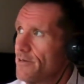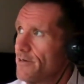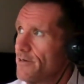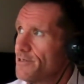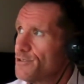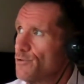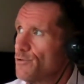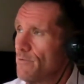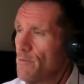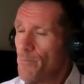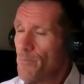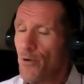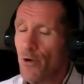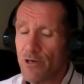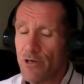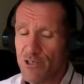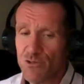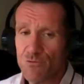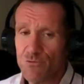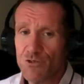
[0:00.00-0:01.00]
sort of a
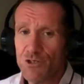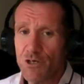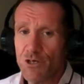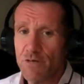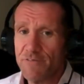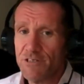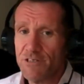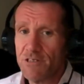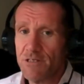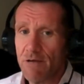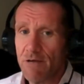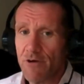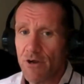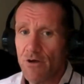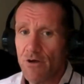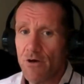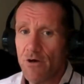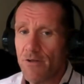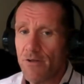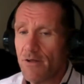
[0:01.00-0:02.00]
personal service in that
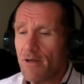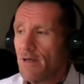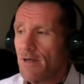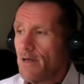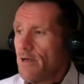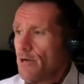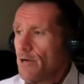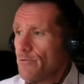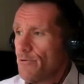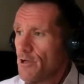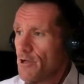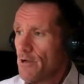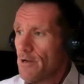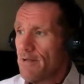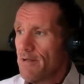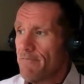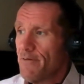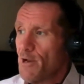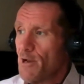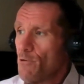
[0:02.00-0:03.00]
regard. We don't
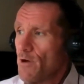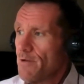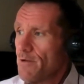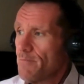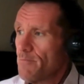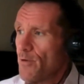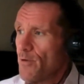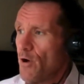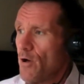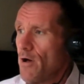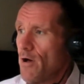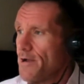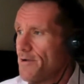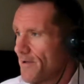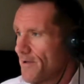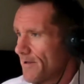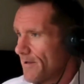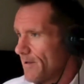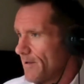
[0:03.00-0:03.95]
leave anyone behind.